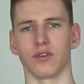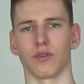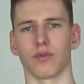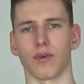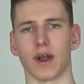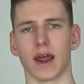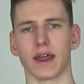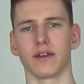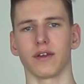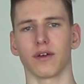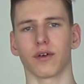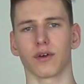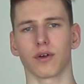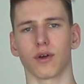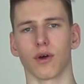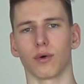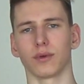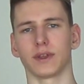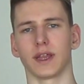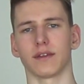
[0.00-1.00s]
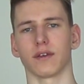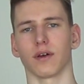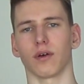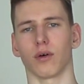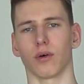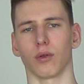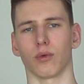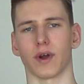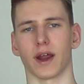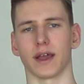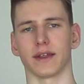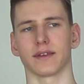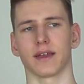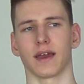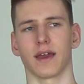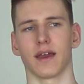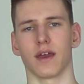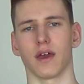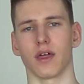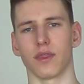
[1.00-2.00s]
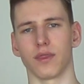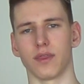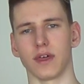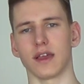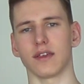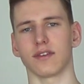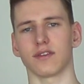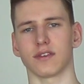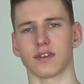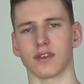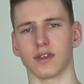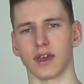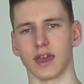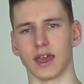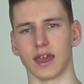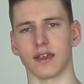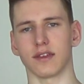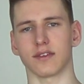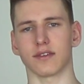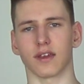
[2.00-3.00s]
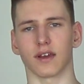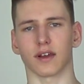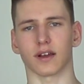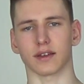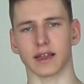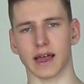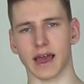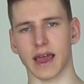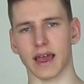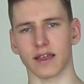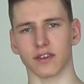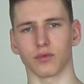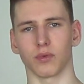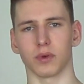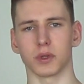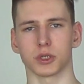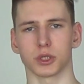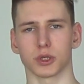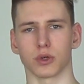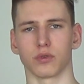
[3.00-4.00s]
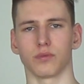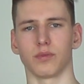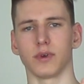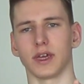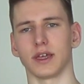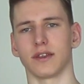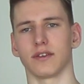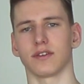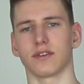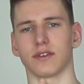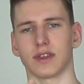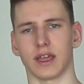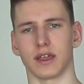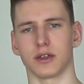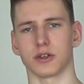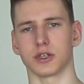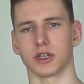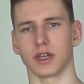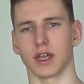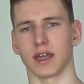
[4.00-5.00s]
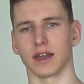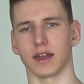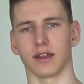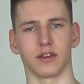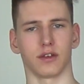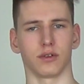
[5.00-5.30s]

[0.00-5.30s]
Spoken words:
You write your code that, all right, this is a class which should be instantiated.